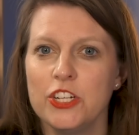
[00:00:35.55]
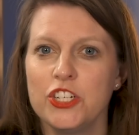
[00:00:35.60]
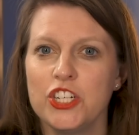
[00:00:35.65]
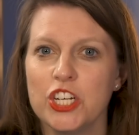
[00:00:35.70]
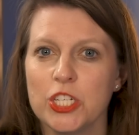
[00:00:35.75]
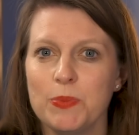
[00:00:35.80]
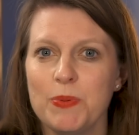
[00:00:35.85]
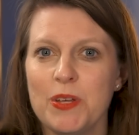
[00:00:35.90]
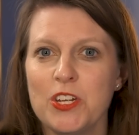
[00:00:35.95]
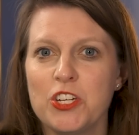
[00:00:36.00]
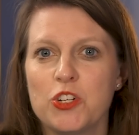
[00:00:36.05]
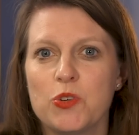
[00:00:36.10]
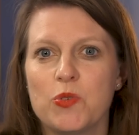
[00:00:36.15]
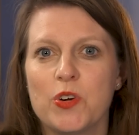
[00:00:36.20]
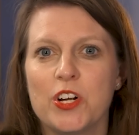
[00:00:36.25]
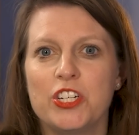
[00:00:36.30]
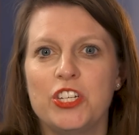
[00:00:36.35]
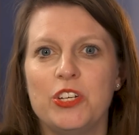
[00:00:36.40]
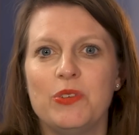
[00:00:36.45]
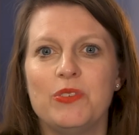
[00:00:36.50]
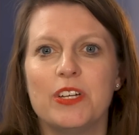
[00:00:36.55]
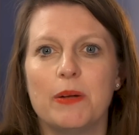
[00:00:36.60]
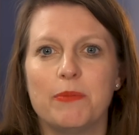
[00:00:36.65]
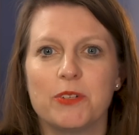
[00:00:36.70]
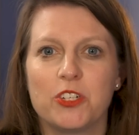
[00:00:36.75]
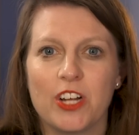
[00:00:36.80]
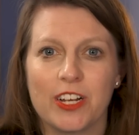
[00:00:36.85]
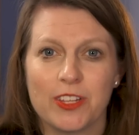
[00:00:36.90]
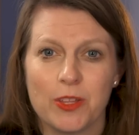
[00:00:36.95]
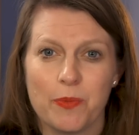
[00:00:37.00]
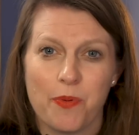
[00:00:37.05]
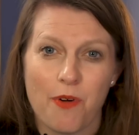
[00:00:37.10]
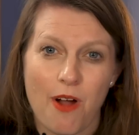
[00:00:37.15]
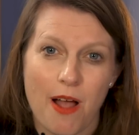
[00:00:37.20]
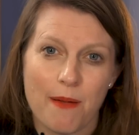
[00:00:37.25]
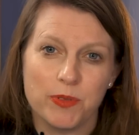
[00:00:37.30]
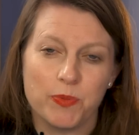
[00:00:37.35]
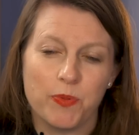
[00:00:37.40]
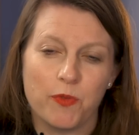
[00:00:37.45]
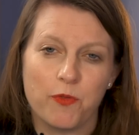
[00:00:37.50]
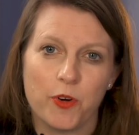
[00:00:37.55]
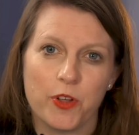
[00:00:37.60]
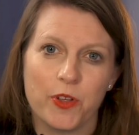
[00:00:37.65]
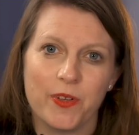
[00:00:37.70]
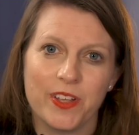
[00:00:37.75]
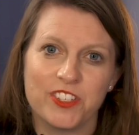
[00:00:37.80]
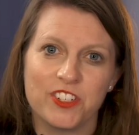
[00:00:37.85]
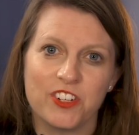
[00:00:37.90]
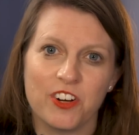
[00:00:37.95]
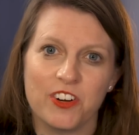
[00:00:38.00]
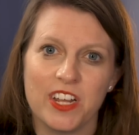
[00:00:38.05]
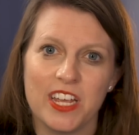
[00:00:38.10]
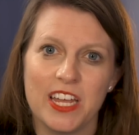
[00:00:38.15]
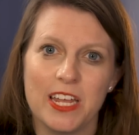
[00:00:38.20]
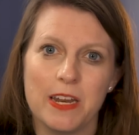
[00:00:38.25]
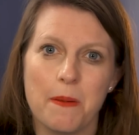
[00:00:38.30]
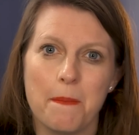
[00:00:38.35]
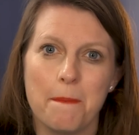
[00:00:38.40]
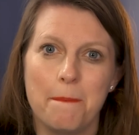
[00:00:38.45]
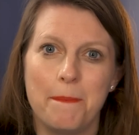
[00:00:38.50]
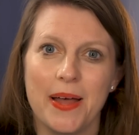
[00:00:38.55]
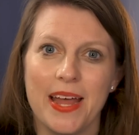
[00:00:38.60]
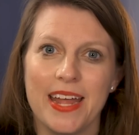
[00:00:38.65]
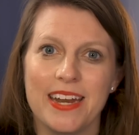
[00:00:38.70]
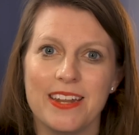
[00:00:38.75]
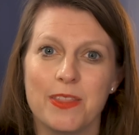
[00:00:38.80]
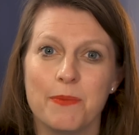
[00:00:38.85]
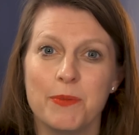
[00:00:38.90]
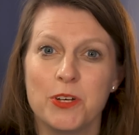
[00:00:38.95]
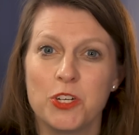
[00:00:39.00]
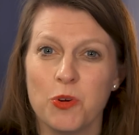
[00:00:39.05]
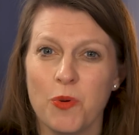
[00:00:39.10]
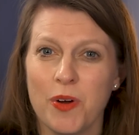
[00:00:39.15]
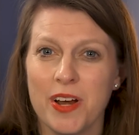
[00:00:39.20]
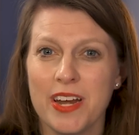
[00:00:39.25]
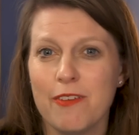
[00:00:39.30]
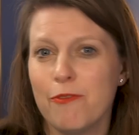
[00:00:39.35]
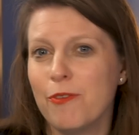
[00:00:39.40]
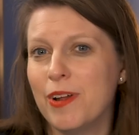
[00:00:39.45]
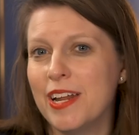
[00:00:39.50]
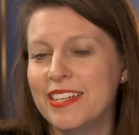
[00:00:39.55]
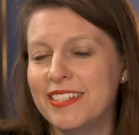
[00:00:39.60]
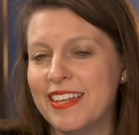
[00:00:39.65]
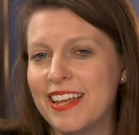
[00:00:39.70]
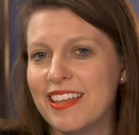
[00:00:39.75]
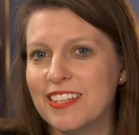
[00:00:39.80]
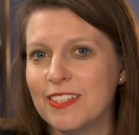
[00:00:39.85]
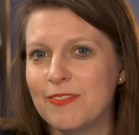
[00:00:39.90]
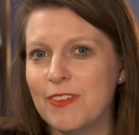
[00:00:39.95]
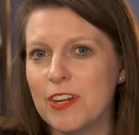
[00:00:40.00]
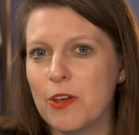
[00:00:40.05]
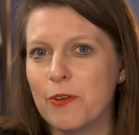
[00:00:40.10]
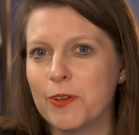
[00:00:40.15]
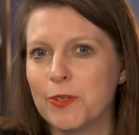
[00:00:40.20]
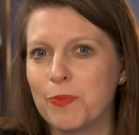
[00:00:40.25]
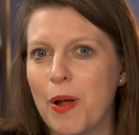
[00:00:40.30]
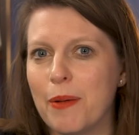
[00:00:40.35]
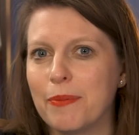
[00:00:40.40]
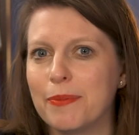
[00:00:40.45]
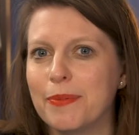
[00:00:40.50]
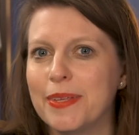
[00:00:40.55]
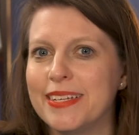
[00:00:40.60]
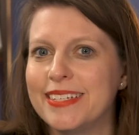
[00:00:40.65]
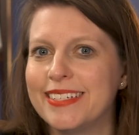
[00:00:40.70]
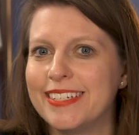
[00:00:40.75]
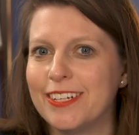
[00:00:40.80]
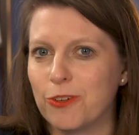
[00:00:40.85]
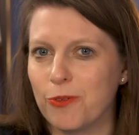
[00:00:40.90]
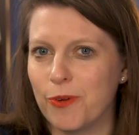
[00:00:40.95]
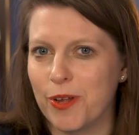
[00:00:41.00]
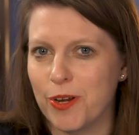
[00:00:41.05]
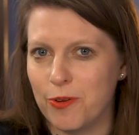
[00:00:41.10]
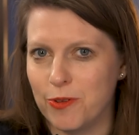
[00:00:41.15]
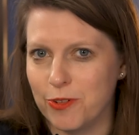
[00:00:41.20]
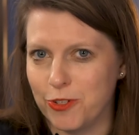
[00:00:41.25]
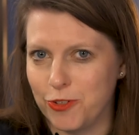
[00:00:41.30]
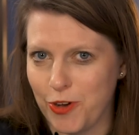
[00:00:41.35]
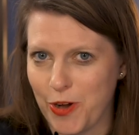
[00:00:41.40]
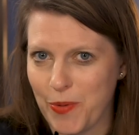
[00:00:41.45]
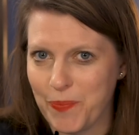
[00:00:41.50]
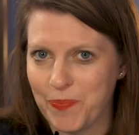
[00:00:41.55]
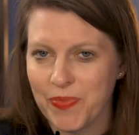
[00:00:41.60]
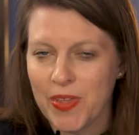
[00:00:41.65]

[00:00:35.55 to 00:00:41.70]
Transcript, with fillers: Just be sure to double check the prompts before you get started, but the majority of what I say in this video is probably still going to hold true.